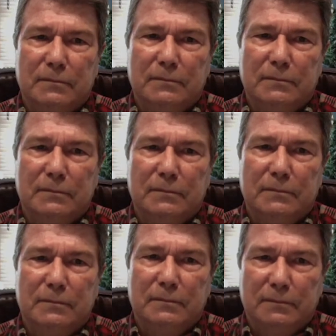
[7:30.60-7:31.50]

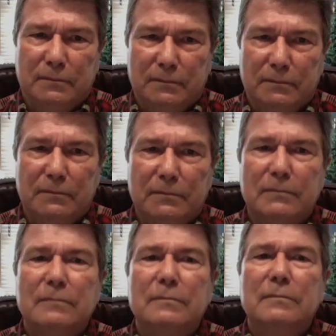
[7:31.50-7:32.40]

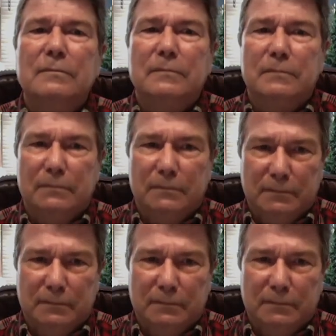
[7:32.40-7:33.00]
The person shown says nothing.